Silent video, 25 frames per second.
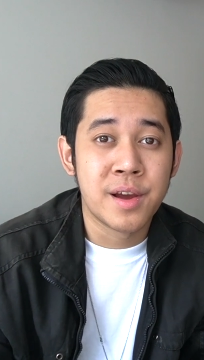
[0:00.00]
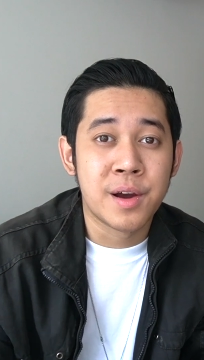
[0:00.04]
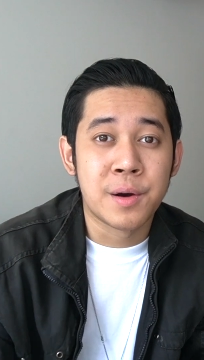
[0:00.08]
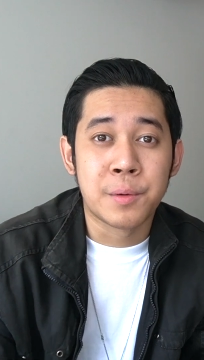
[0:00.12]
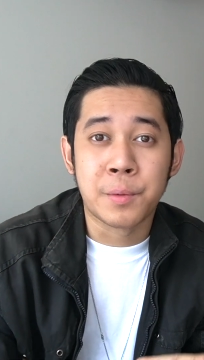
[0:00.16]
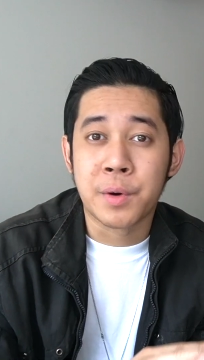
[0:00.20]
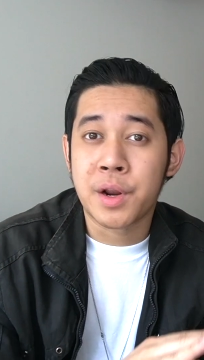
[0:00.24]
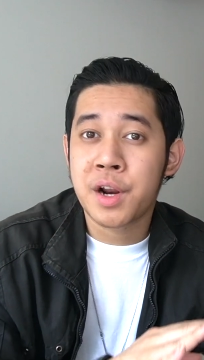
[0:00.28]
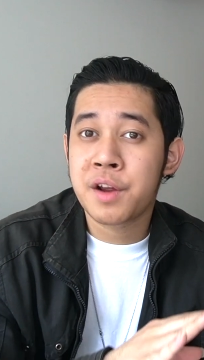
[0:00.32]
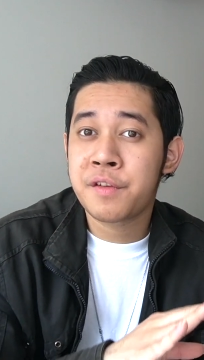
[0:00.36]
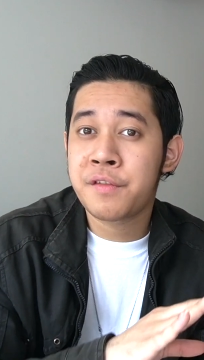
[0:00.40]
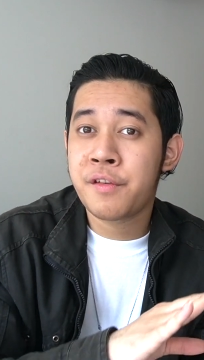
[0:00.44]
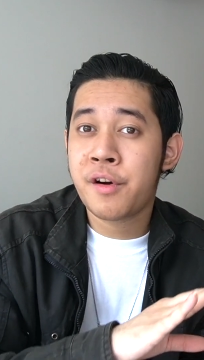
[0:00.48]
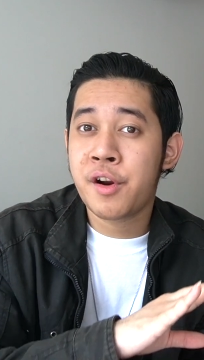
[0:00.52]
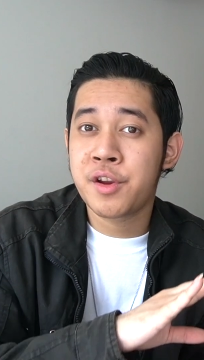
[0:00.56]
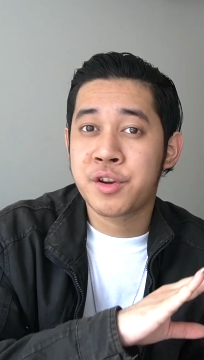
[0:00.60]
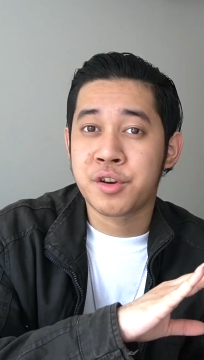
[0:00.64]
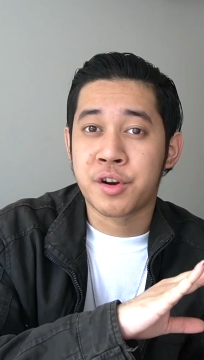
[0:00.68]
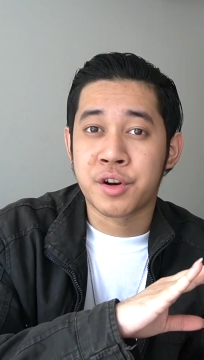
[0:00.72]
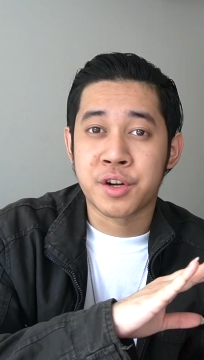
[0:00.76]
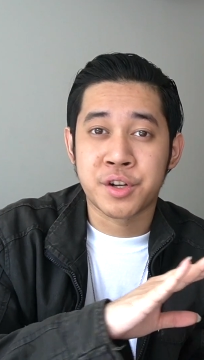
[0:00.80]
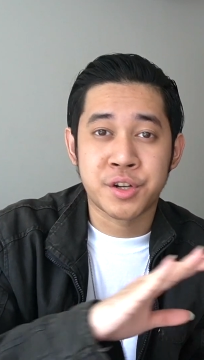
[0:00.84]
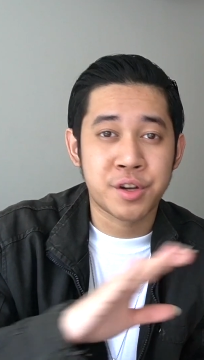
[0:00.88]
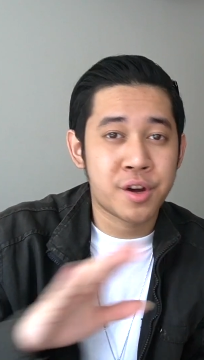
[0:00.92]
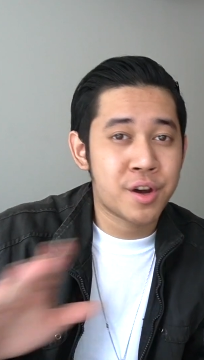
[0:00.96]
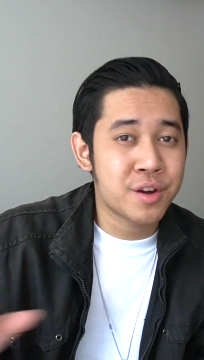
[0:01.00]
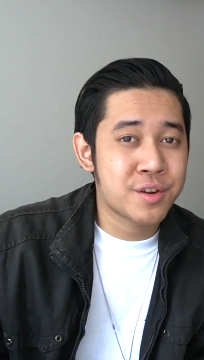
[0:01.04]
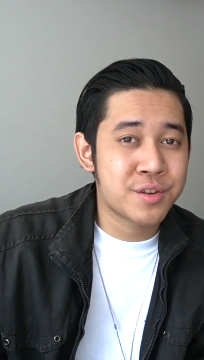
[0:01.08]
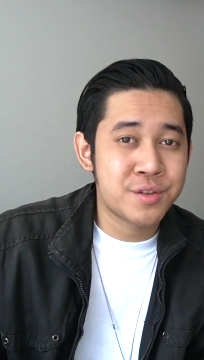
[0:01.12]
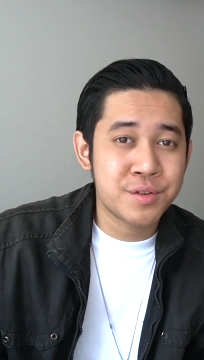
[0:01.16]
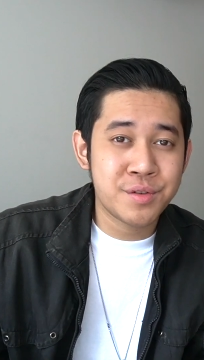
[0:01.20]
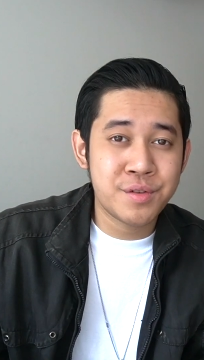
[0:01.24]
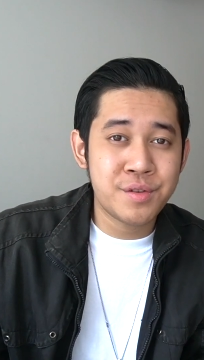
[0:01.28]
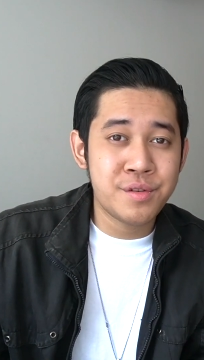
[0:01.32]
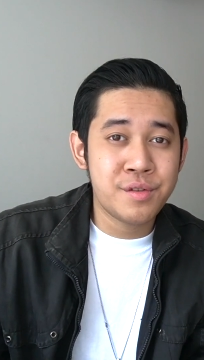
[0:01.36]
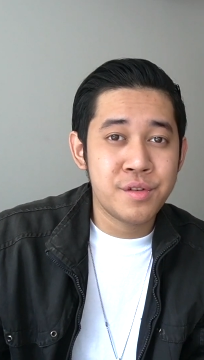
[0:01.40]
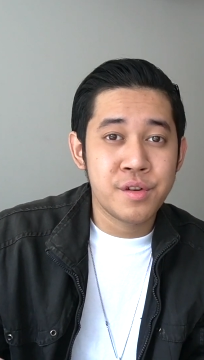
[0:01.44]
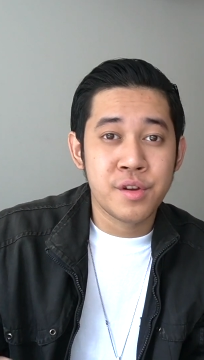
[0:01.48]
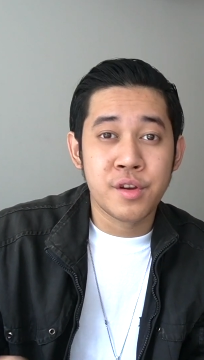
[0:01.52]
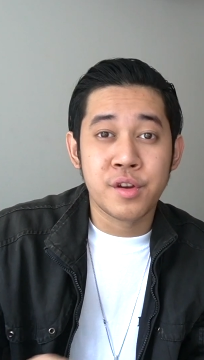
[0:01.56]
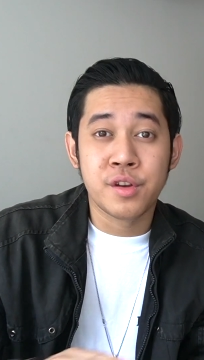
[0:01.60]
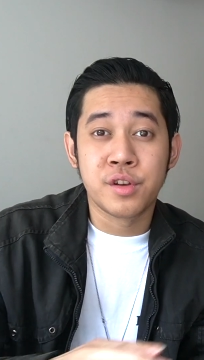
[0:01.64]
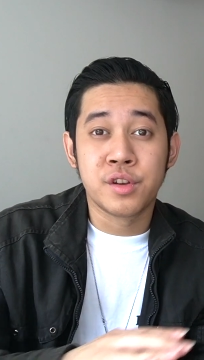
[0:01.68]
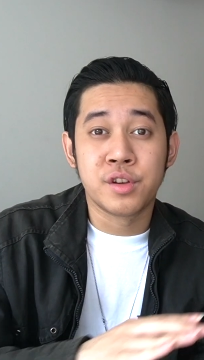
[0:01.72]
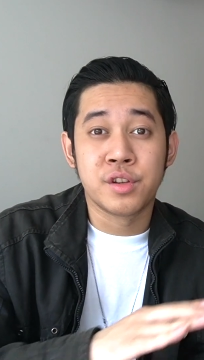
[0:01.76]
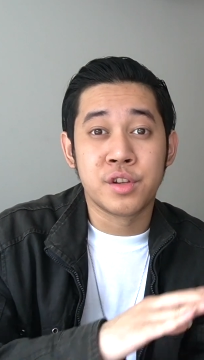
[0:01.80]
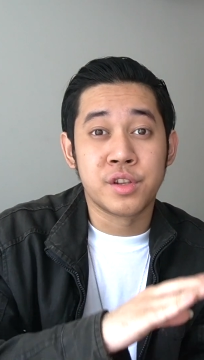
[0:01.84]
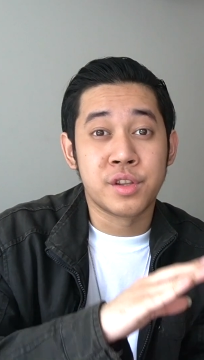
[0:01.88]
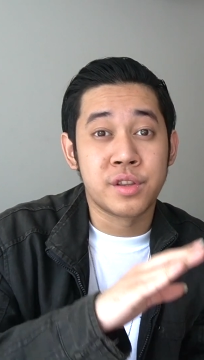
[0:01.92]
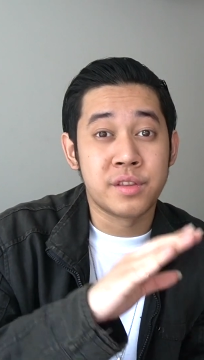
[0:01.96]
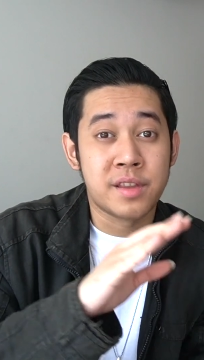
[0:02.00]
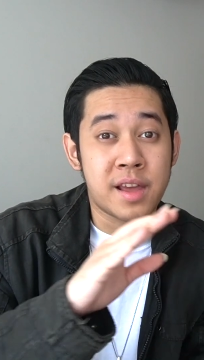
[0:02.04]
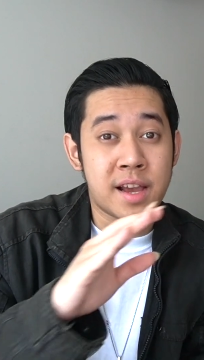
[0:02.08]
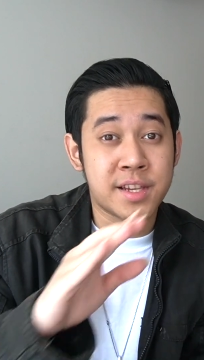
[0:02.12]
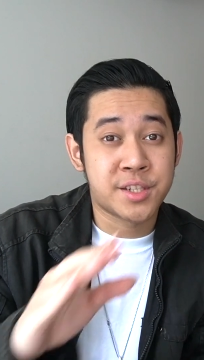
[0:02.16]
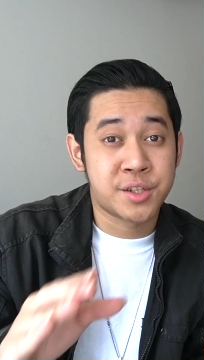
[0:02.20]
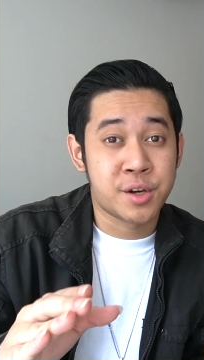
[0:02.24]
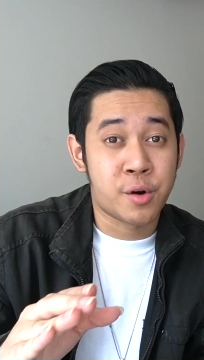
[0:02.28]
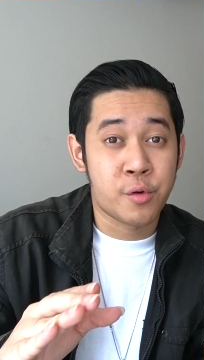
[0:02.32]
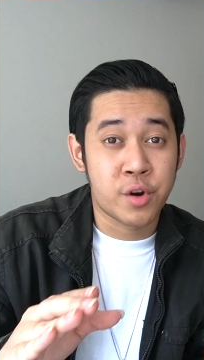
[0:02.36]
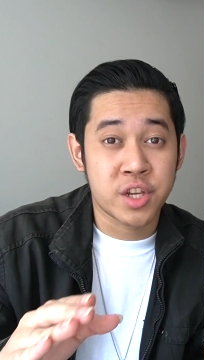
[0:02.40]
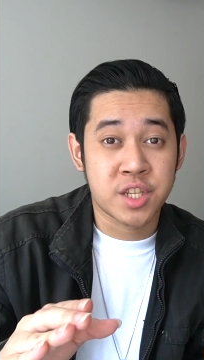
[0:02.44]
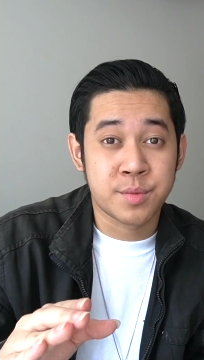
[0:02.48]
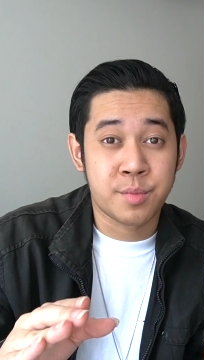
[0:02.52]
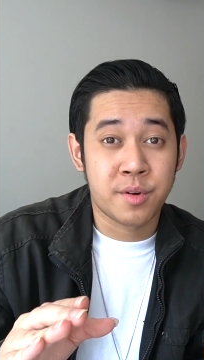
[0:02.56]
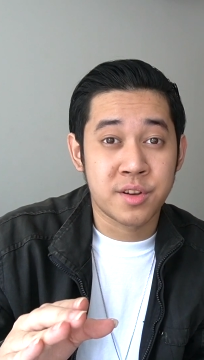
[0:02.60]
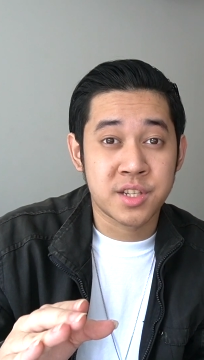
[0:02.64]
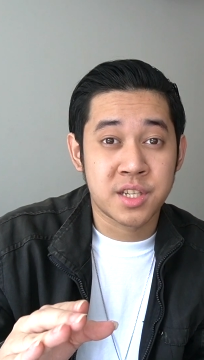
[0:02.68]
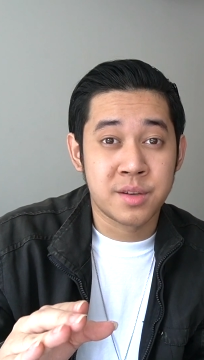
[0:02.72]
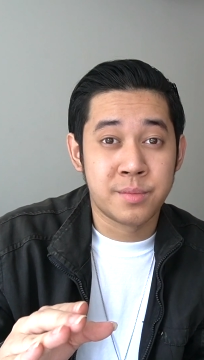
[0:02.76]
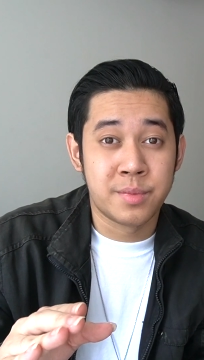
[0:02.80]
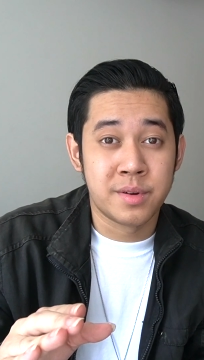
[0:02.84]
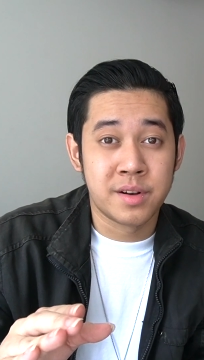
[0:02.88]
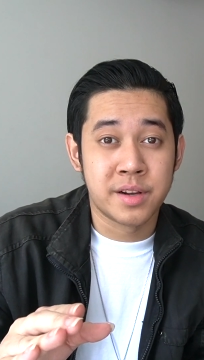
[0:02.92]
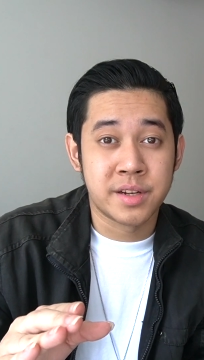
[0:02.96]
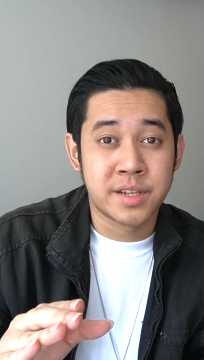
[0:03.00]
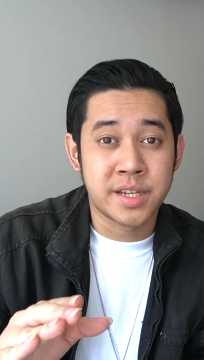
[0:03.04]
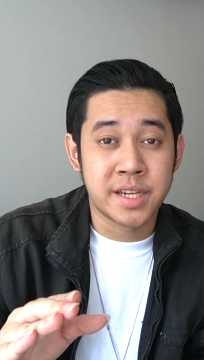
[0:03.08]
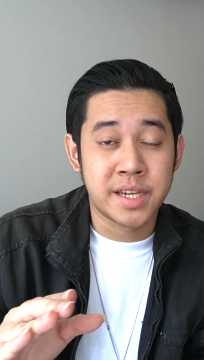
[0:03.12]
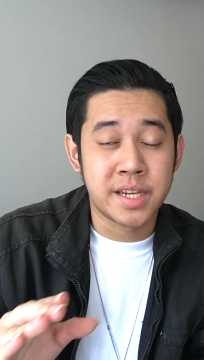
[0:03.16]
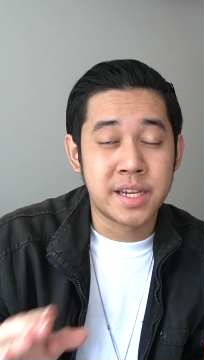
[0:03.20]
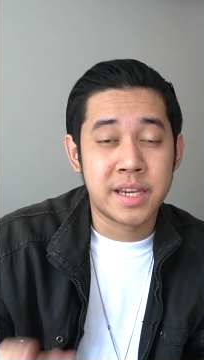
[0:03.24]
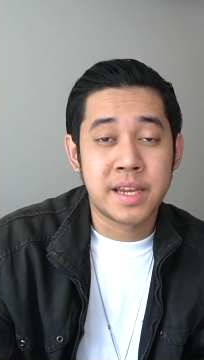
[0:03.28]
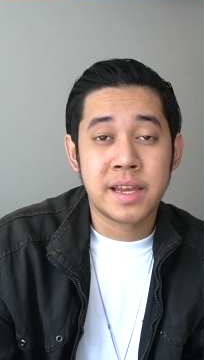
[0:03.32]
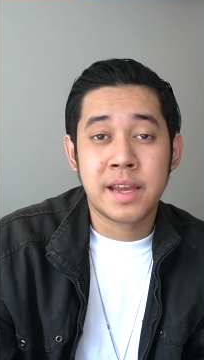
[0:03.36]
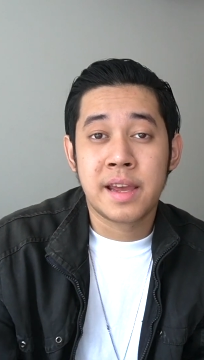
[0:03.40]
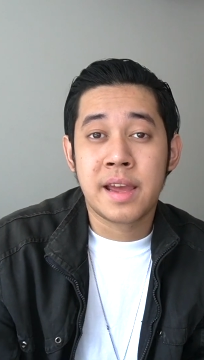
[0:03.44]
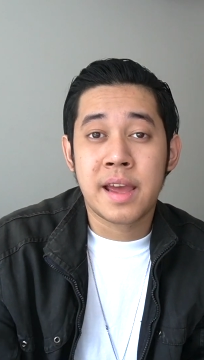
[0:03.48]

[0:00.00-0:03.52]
whatever your dog do, that's your responsibility.